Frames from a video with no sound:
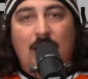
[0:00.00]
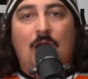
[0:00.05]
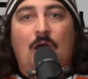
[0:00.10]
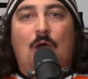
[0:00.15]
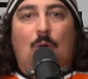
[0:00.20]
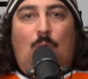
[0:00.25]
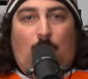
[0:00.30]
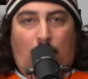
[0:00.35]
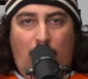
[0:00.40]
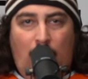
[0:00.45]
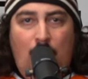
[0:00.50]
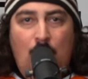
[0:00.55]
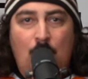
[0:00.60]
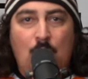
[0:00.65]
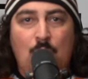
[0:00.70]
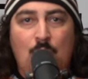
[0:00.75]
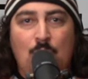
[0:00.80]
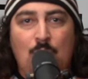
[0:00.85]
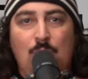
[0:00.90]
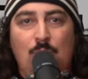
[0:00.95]

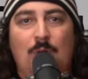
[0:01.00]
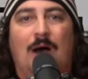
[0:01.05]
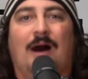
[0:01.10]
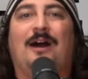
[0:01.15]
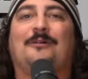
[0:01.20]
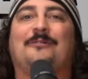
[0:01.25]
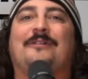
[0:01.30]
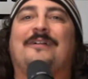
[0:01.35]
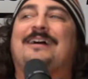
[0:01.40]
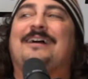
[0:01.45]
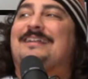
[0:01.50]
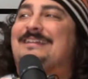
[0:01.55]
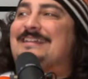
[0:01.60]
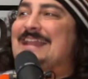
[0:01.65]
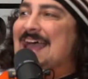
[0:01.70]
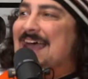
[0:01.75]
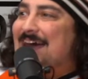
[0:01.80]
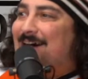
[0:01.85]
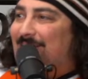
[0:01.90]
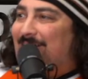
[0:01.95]
woo! All right,
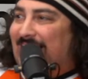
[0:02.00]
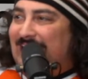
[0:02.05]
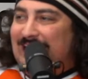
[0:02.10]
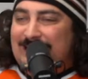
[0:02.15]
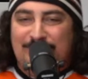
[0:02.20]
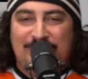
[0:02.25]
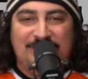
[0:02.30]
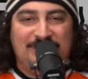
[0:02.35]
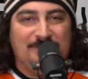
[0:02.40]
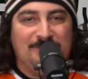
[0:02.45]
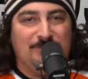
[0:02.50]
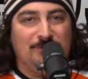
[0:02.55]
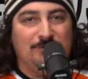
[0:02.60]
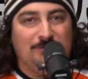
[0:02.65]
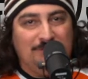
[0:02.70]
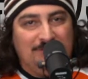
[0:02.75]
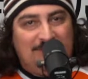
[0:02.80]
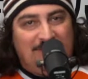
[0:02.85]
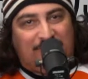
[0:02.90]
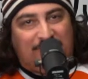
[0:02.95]
now I am in the
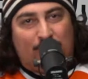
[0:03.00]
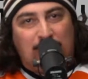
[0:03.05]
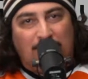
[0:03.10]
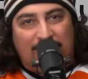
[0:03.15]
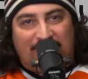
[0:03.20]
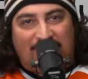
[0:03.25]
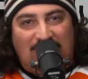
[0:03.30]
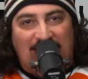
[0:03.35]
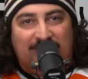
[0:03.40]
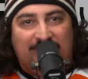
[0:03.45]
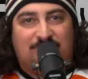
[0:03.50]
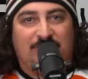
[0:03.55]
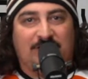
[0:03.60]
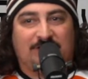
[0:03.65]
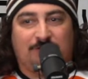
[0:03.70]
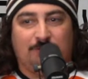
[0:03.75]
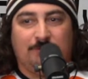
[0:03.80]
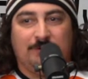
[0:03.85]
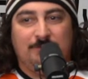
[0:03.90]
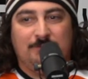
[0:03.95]
mood. Of course, that
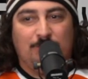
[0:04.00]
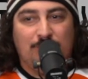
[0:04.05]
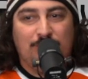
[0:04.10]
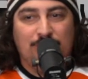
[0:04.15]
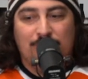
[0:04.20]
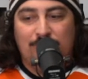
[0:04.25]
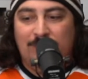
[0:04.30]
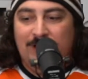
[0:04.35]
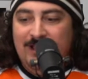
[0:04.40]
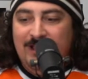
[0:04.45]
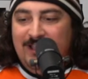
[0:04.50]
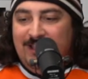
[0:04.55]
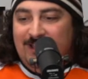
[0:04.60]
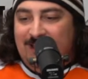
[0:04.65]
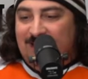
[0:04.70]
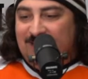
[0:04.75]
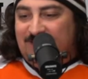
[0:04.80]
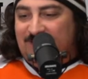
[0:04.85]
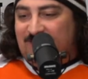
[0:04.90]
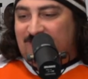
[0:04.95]
victory woo.
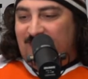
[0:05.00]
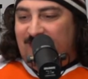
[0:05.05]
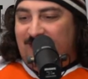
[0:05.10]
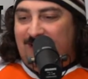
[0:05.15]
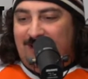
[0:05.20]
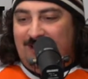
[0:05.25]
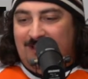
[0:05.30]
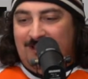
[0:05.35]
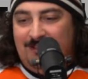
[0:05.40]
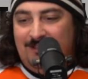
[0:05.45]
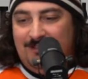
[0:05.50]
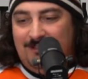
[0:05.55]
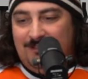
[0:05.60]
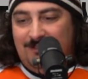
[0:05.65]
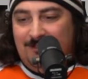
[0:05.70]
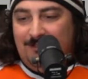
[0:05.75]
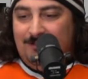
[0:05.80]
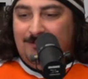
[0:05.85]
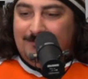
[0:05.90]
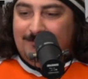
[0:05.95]
It's,
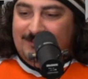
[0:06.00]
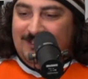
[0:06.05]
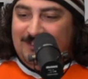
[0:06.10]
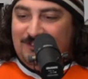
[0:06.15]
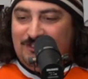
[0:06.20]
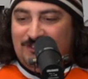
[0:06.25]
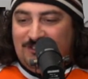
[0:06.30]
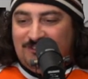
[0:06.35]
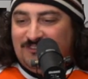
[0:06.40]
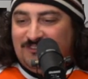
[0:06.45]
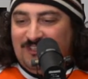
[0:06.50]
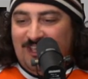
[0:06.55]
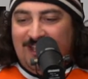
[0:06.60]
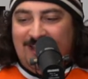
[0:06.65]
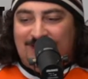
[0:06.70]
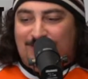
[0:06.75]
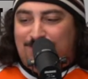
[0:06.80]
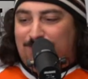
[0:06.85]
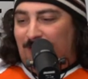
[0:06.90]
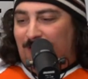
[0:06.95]
well, let's just say
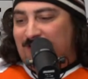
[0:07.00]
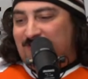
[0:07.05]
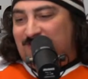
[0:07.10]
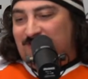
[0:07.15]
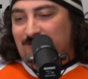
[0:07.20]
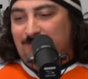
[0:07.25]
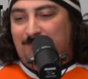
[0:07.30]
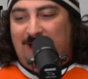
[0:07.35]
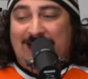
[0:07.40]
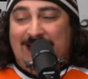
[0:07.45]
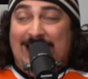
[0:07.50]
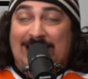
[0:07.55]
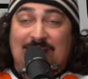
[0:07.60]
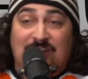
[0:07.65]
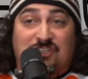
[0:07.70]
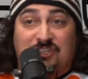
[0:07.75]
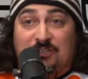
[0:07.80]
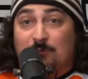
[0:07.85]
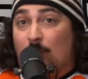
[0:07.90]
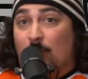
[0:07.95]
it's brought to you by
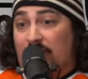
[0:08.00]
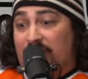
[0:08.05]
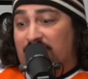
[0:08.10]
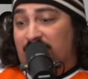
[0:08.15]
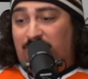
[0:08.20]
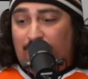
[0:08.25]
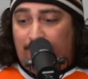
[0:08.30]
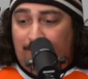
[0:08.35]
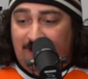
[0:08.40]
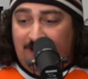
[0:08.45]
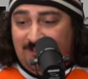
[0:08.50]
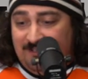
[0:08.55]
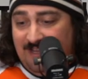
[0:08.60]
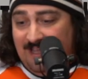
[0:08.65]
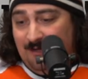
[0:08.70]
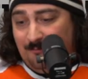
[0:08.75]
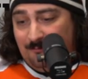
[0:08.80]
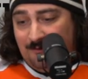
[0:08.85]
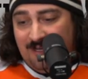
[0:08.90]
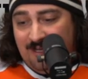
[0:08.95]
AG1 for right
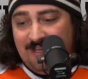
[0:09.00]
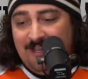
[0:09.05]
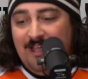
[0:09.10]
now, right?